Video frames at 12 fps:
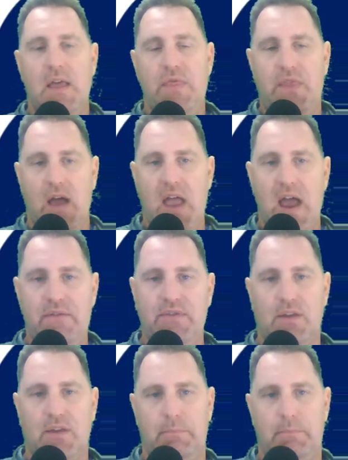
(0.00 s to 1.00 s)
the
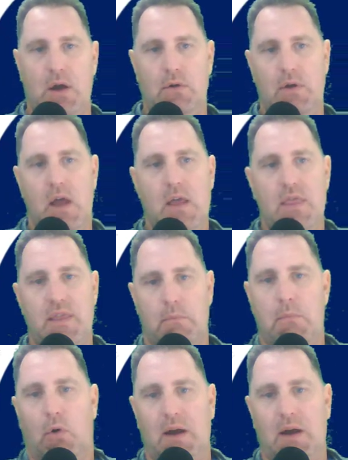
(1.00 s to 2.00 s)
heavier the boat, the
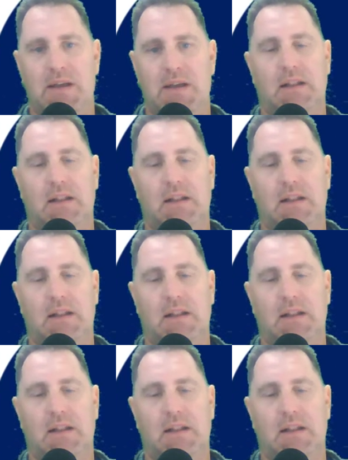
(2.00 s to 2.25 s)
more I'm going